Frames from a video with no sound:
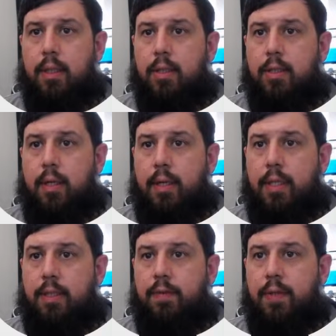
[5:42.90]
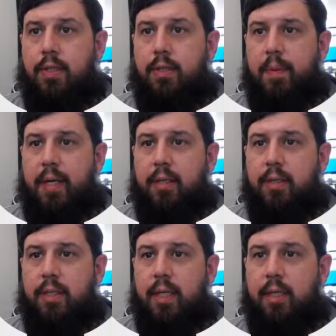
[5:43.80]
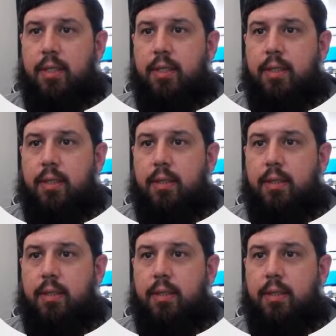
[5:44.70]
So our kitchen features modern and stylish.